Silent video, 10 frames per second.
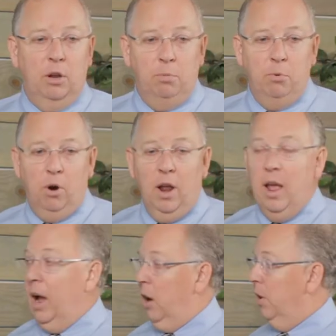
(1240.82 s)
that rapport.
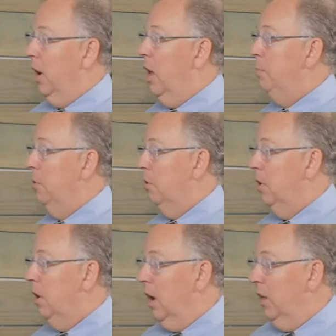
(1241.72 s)
How can I help you?
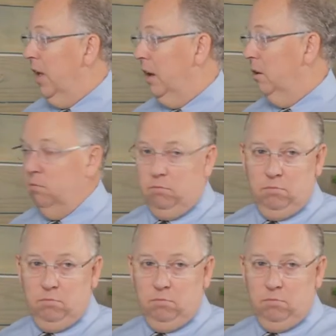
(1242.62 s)
And then